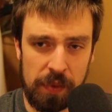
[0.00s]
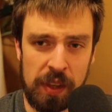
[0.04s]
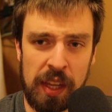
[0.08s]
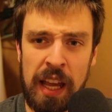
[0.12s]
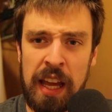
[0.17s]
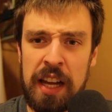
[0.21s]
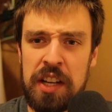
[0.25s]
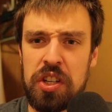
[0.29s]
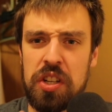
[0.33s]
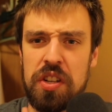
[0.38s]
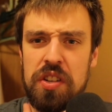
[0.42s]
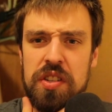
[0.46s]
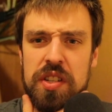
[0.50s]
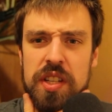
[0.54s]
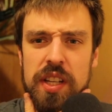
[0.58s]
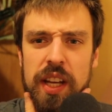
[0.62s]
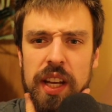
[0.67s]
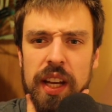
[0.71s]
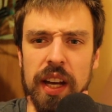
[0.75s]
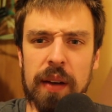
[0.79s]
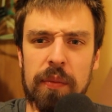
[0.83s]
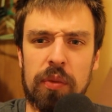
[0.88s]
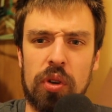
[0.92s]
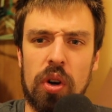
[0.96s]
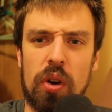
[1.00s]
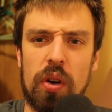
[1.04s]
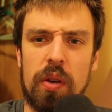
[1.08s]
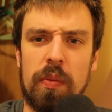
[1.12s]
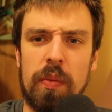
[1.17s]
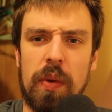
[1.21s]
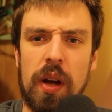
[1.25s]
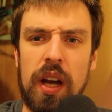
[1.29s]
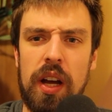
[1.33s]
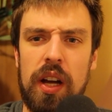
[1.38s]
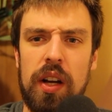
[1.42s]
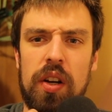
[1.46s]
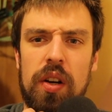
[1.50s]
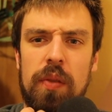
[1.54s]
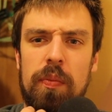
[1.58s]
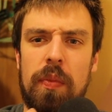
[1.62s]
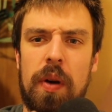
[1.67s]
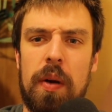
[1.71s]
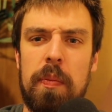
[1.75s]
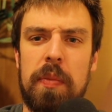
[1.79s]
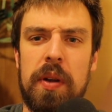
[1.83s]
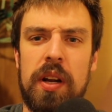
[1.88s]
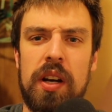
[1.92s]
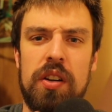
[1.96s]
as you can see, I'm growing,
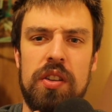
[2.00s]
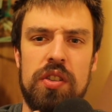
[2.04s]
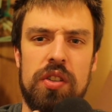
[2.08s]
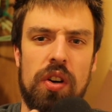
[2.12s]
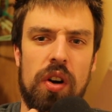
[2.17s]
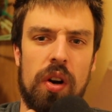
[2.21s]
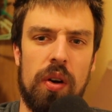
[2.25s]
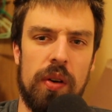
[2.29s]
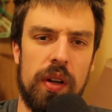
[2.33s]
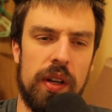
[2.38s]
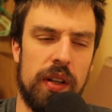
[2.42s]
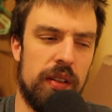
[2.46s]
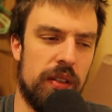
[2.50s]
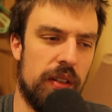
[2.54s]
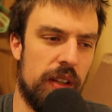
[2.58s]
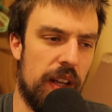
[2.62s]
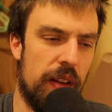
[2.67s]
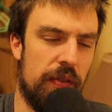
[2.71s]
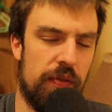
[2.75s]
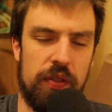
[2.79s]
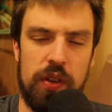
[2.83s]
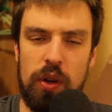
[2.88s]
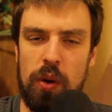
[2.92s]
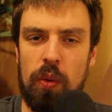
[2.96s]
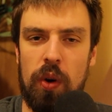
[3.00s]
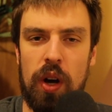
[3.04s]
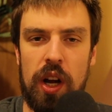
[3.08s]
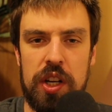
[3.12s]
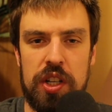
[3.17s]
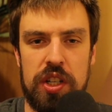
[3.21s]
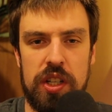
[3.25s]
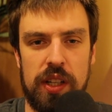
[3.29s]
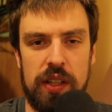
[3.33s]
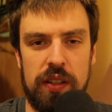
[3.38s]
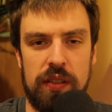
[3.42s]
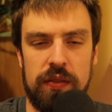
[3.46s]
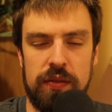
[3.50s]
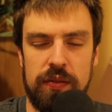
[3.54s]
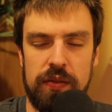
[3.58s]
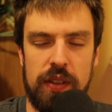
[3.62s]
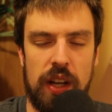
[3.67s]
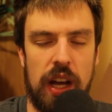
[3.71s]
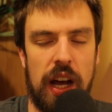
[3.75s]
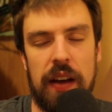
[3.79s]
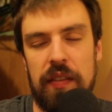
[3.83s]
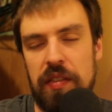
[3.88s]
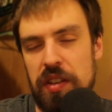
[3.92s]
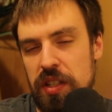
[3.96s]
my beard's growing. If you're watching,
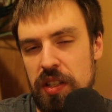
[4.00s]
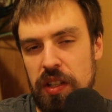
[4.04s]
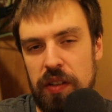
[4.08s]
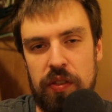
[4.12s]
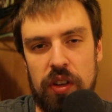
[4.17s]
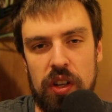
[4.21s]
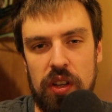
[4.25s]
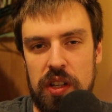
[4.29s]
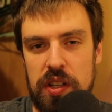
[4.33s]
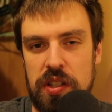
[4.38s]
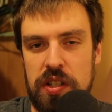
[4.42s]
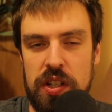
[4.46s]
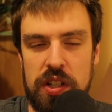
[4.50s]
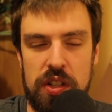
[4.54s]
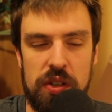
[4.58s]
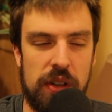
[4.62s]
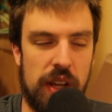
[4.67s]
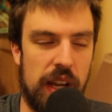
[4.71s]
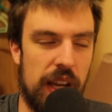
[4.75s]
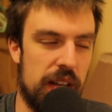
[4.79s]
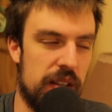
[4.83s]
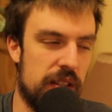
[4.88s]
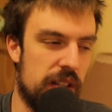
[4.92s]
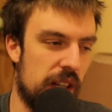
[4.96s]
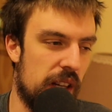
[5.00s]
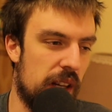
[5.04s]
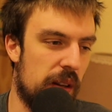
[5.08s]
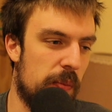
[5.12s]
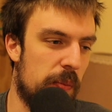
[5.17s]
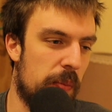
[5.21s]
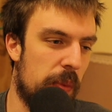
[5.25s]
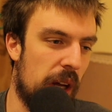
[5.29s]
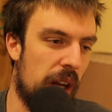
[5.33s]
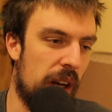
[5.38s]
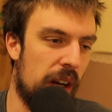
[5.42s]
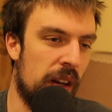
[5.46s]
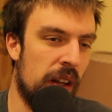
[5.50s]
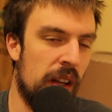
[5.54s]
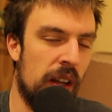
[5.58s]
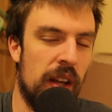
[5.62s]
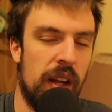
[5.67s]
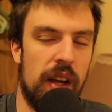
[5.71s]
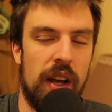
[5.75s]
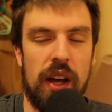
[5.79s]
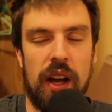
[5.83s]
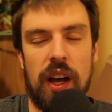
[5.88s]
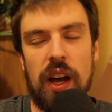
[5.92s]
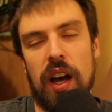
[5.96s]
obviously, if you're listening, you can't see it, but,
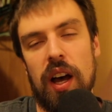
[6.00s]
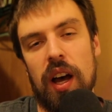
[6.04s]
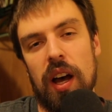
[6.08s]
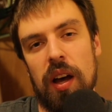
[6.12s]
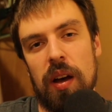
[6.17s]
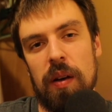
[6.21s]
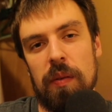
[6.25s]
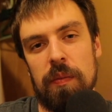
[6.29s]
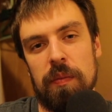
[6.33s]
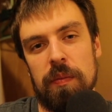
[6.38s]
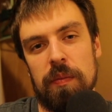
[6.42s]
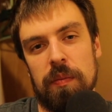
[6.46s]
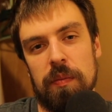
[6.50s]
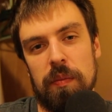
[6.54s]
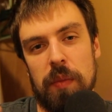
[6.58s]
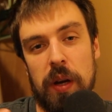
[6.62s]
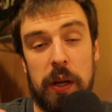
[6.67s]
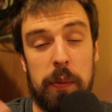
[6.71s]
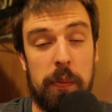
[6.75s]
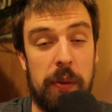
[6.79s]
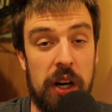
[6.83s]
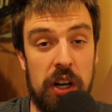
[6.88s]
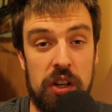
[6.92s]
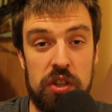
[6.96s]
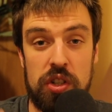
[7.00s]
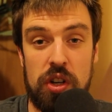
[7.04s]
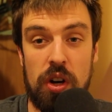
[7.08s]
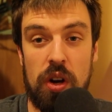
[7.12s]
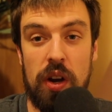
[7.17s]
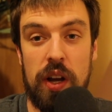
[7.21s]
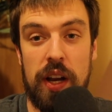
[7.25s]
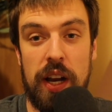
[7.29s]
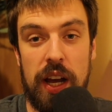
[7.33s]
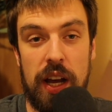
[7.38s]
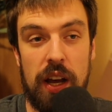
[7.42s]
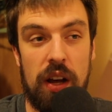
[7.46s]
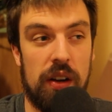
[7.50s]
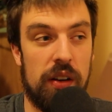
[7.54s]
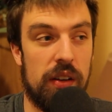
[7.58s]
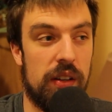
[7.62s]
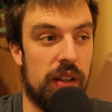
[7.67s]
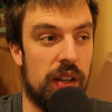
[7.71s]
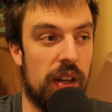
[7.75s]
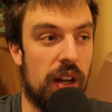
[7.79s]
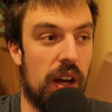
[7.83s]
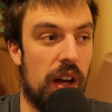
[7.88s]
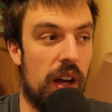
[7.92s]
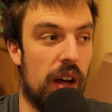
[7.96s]
my beard's growing out.
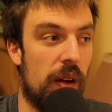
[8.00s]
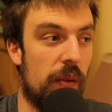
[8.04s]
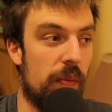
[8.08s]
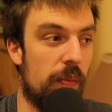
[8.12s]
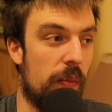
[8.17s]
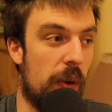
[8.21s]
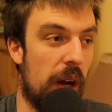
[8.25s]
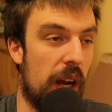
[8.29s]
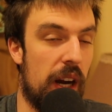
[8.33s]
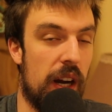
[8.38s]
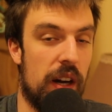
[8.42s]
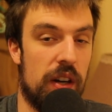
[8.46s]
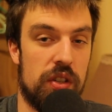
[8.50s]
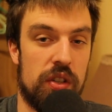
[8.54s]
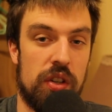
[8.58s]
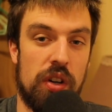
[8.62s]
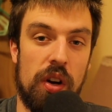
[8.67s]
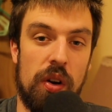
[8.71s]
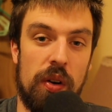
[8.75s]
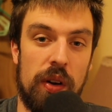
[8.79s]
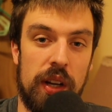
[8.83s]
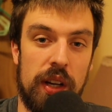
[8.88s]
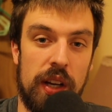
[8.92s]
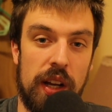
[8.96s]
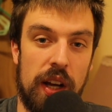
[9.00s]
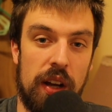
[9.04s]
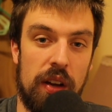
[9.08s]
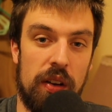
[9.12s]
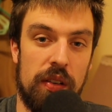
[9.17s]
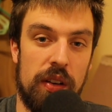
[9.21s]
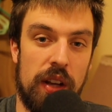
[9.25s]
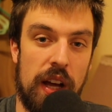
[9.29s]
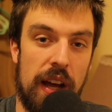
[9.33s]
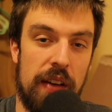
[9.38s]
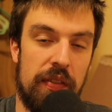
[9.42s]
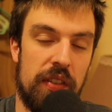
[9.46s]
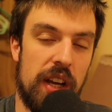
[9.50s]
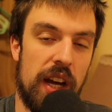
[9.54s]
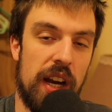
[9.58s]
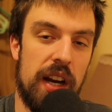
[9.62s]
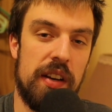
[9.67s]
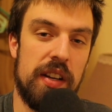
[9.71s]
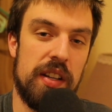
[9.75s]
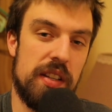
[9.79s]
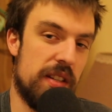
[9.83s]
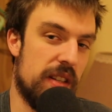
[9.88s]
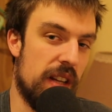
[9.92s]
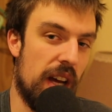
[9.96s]
My hair's growing out. I've kind of
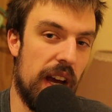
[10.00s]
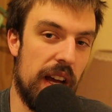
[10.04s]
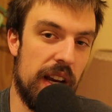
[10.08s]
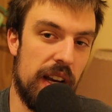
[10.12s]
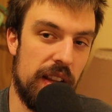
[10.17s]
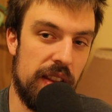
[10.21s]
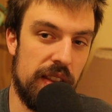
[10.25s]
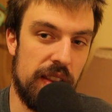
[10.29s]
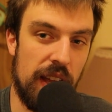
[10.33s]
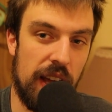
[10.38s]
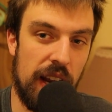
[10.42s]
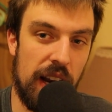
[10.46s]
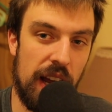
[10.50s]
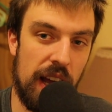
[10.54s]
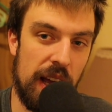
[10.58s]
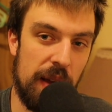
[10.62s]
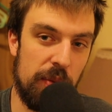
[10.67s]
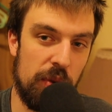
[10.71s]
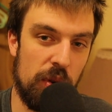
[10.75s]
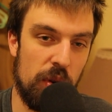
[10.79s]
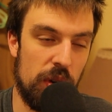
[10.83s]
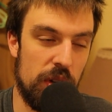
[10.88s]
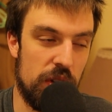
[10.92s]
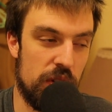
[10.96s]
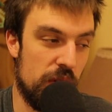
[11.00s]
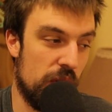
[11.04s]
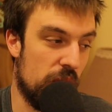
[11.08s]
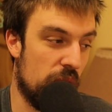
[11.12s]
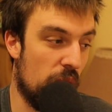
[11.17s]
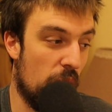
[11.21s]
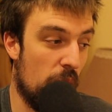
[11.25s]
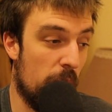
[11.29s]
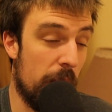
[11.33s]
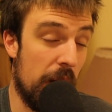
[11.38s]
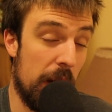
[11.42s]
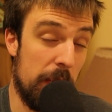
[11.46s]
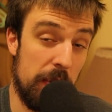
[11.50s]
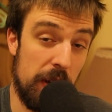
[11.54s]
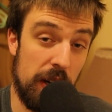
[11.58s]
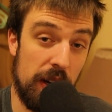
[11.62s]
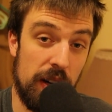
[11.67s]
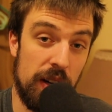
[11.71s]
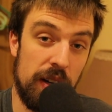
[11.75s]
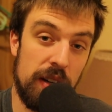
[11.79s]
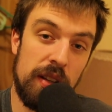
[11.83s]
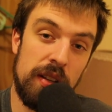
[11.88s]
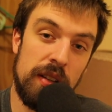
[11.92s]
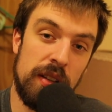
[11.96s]
decided that I'm going to grow my
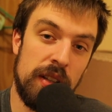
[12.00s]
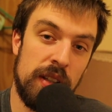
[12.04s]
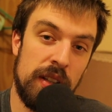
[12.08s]
beard,